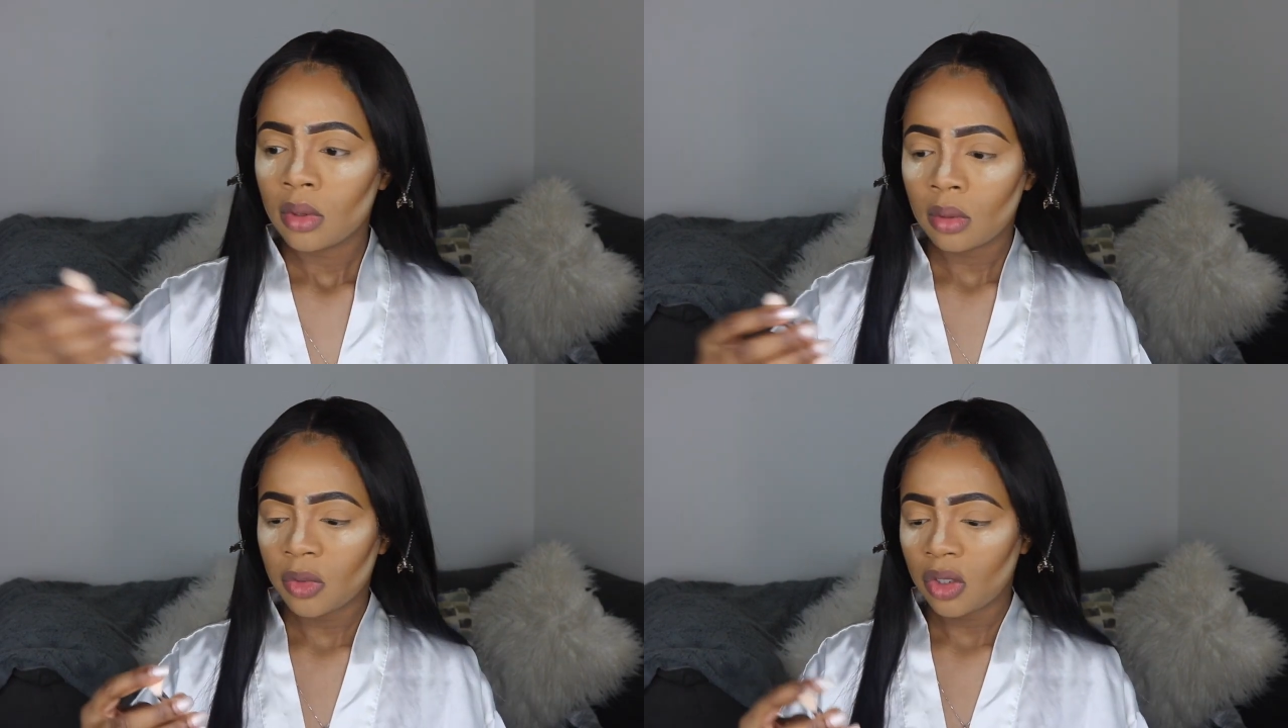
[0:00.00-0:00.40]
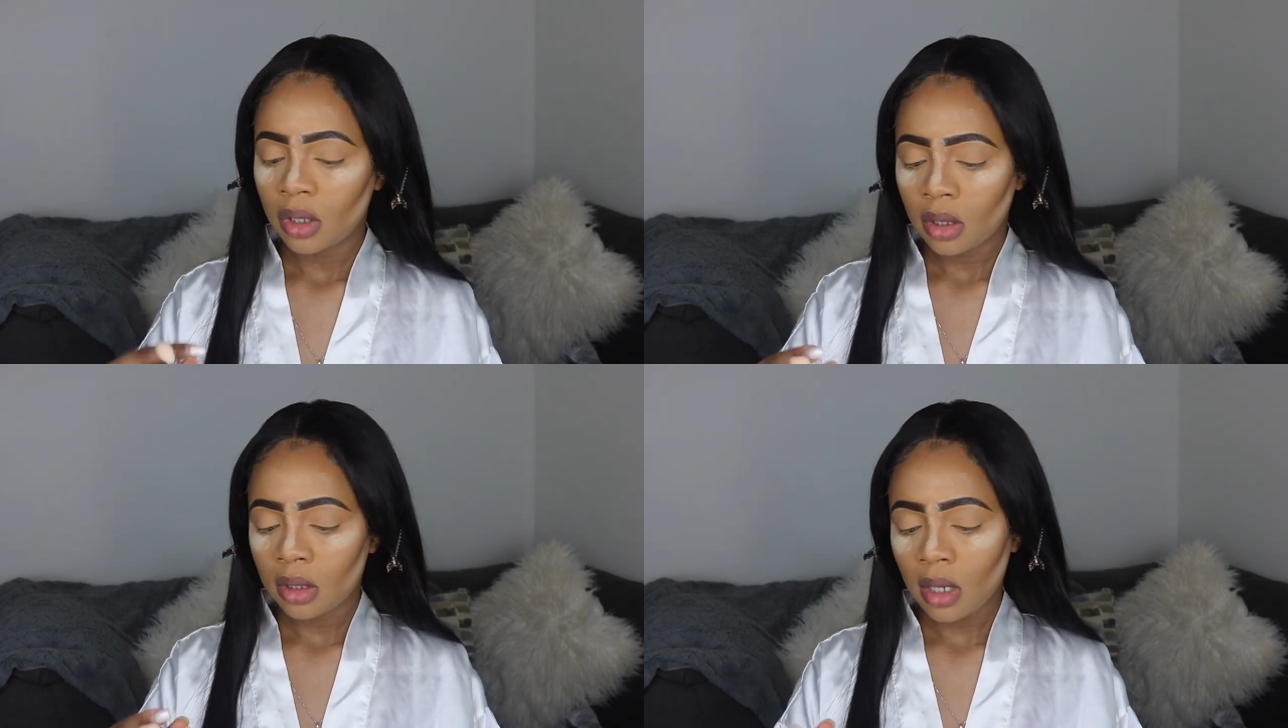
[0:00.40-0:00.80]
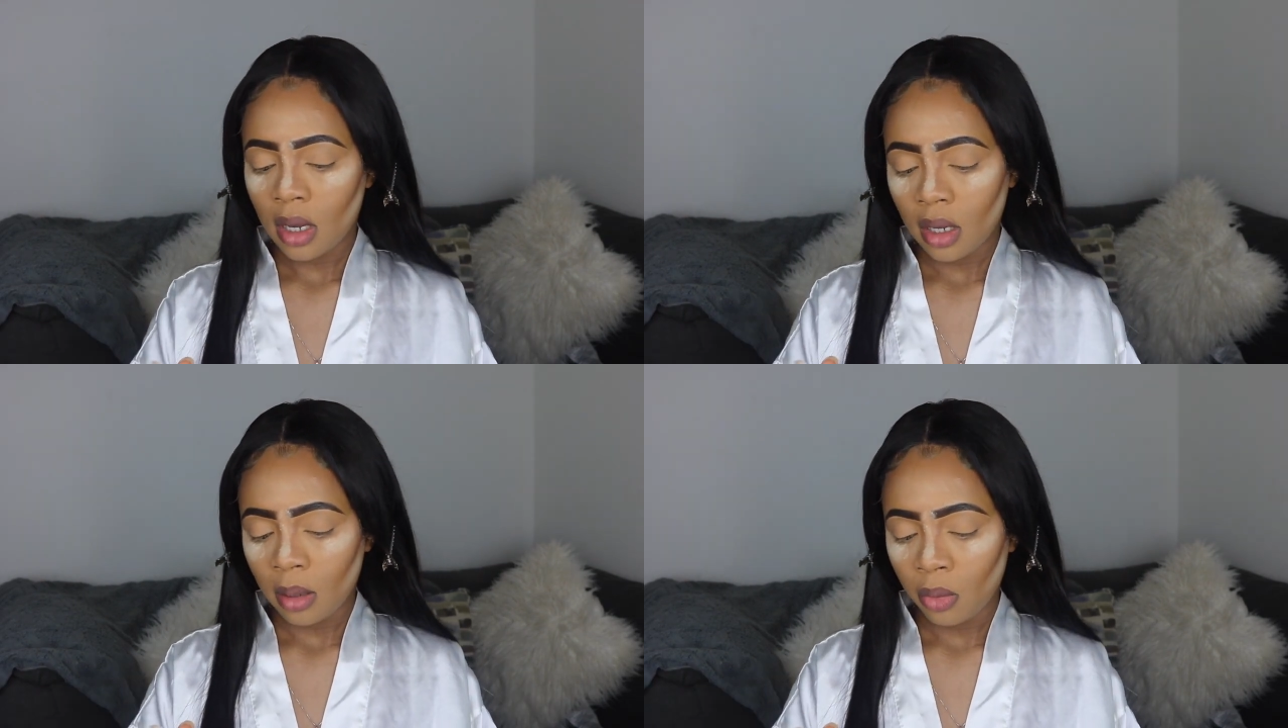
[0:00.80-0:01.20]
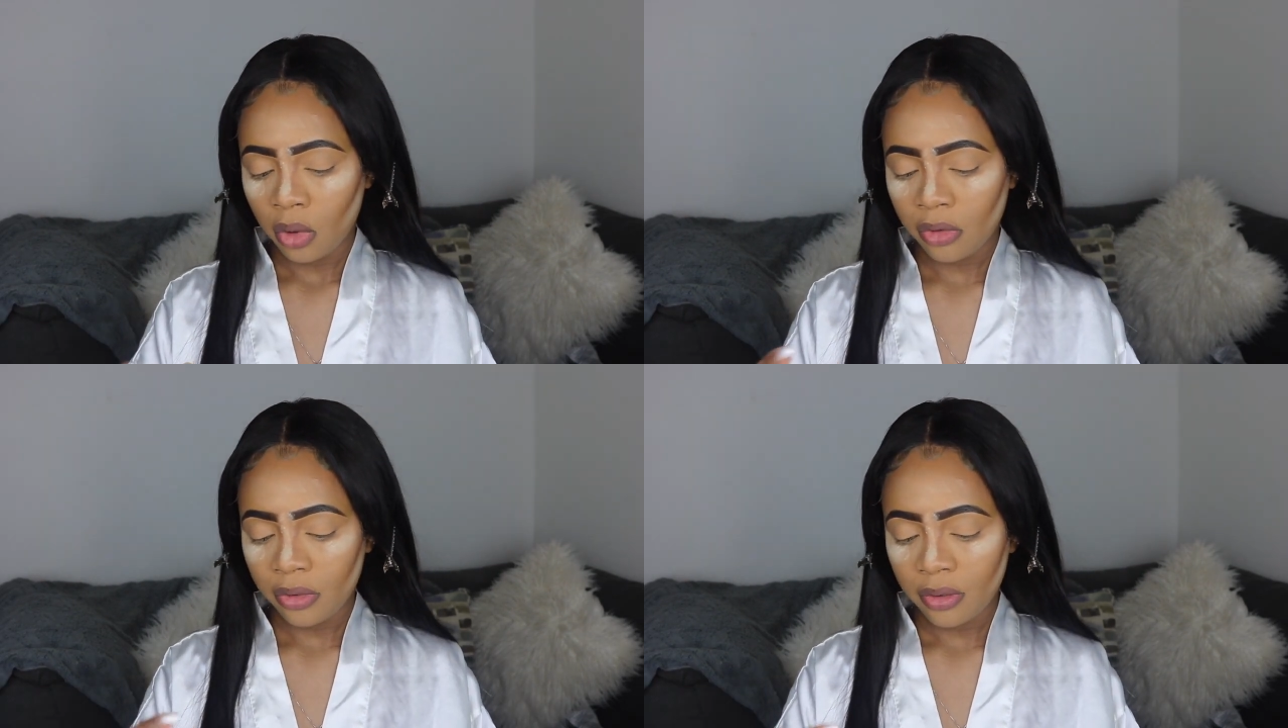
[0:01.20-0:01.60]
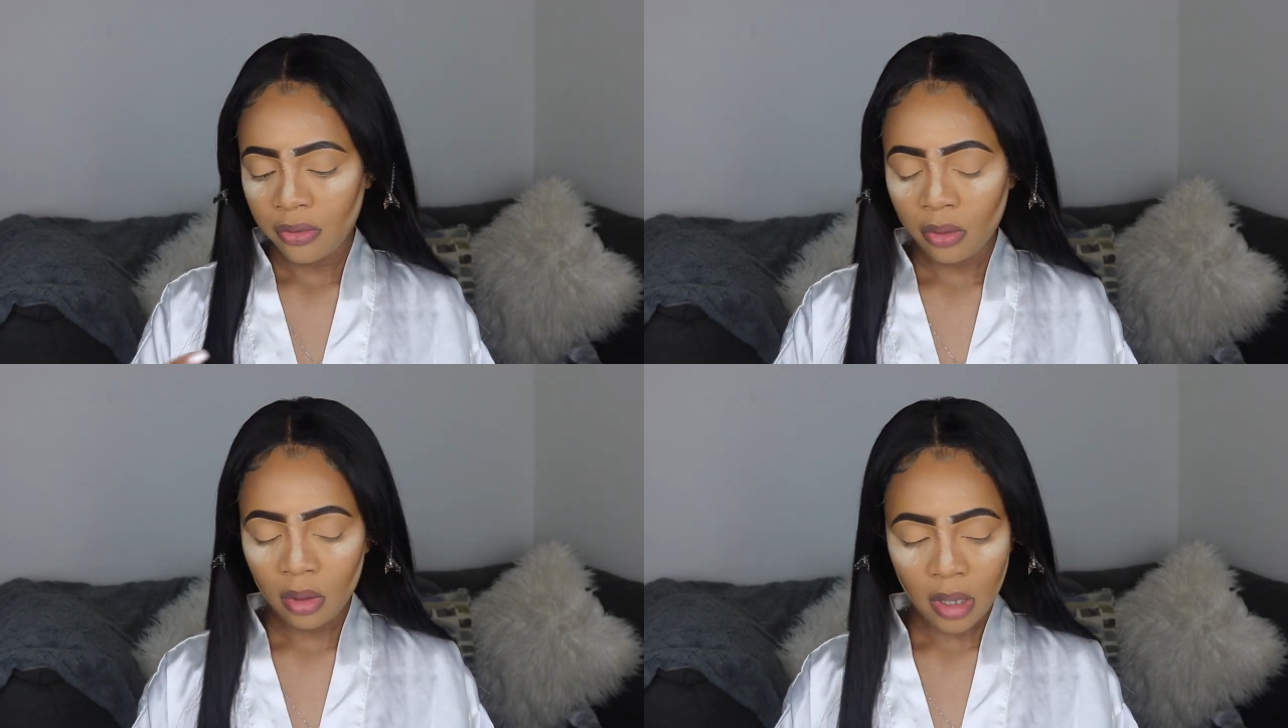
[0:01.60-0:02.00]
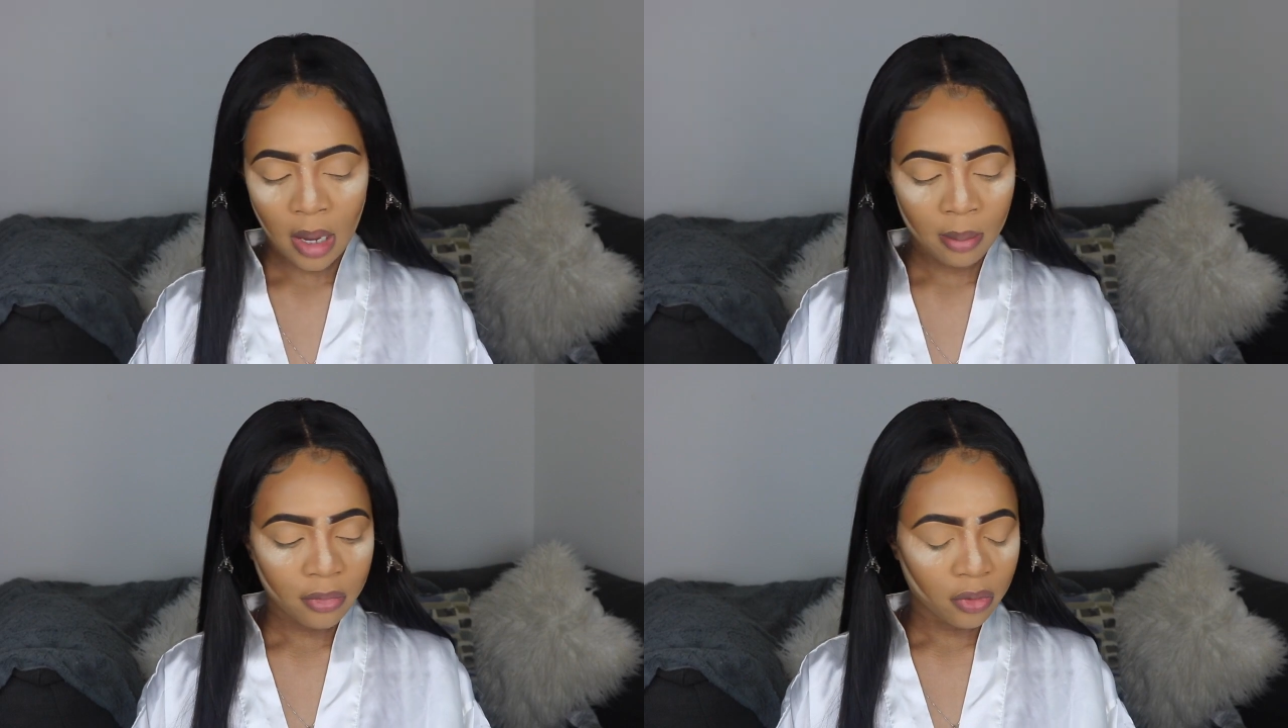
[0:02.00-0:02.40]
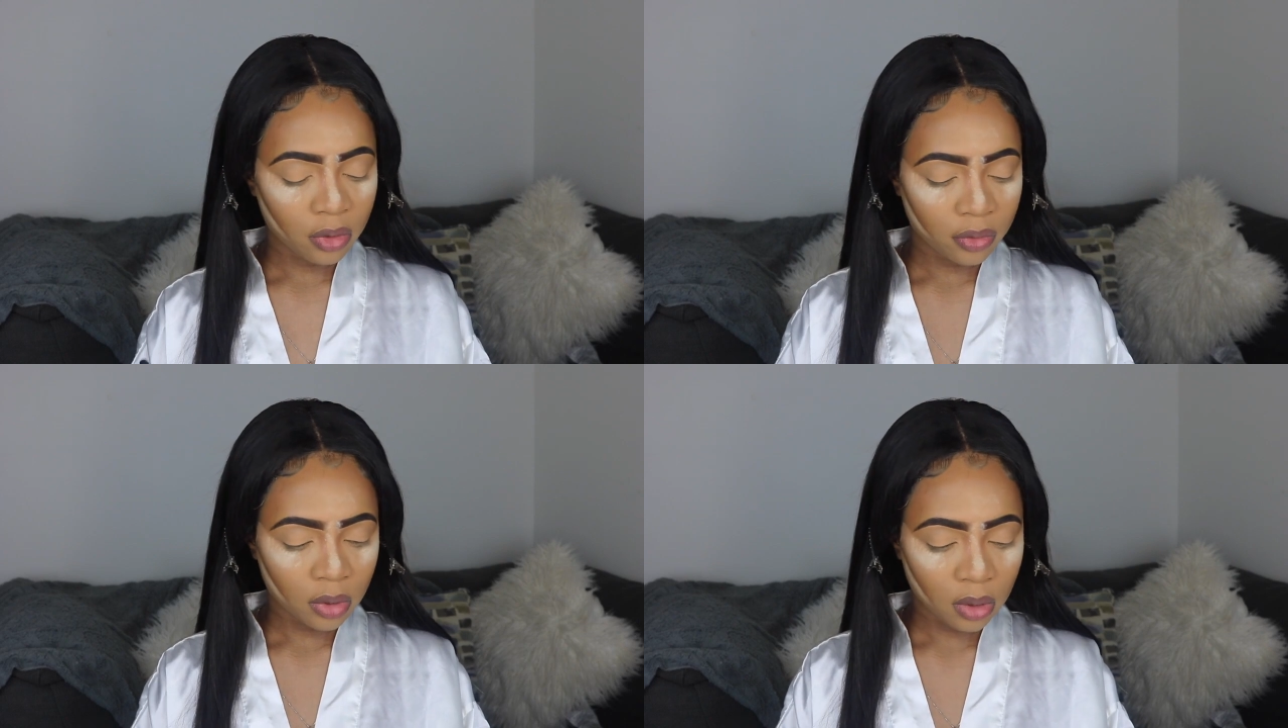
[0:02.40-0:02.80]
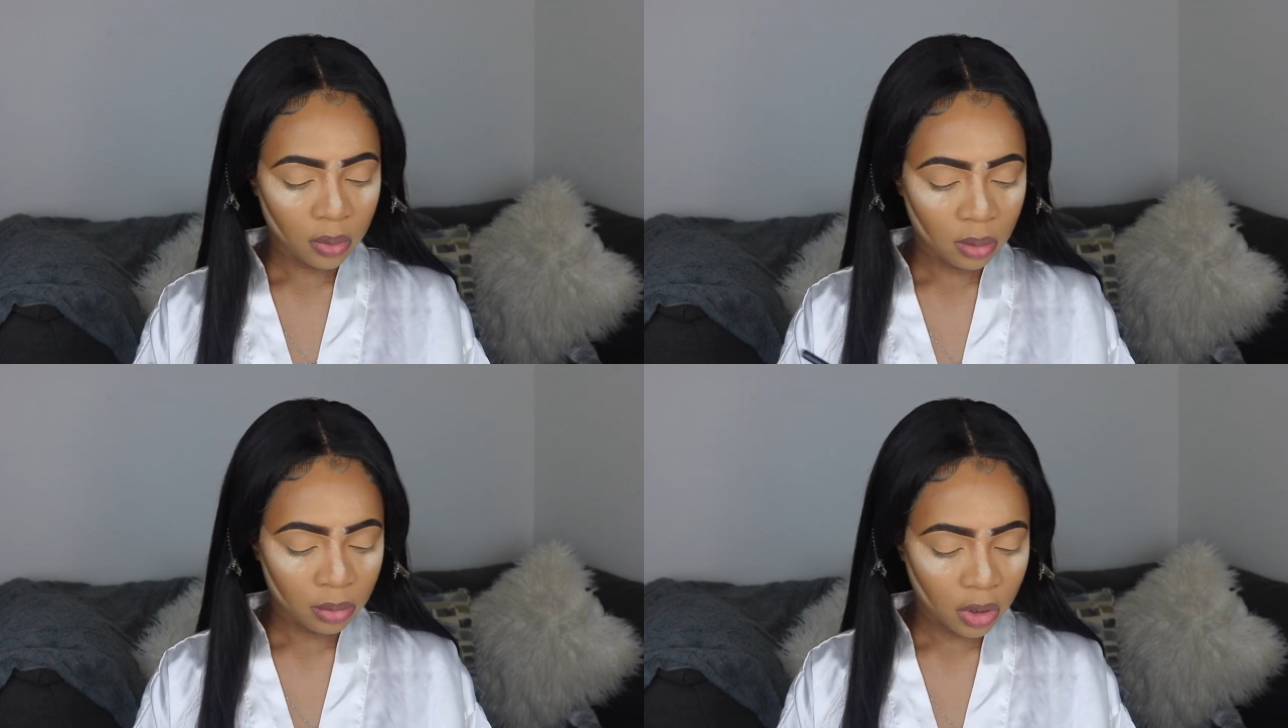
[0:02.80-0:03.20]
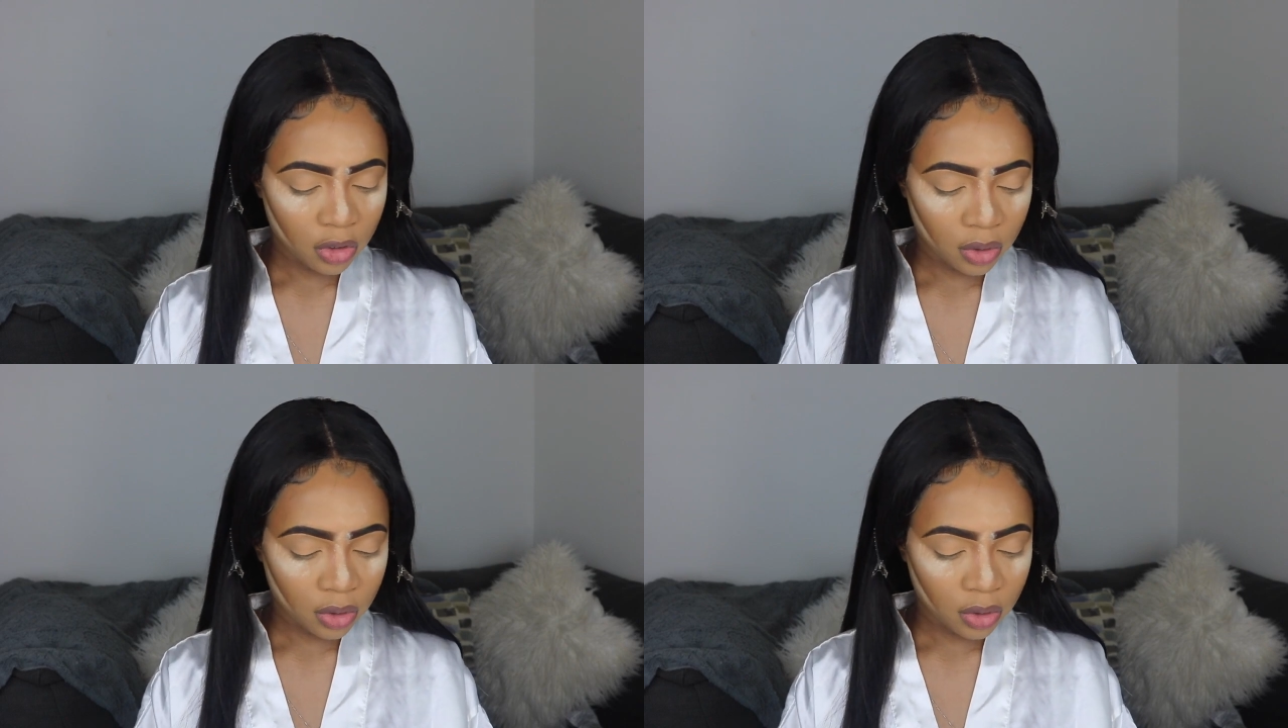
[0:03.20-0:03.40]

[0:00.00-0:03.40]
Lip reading: I'm just going to take a Morphe M441 brush,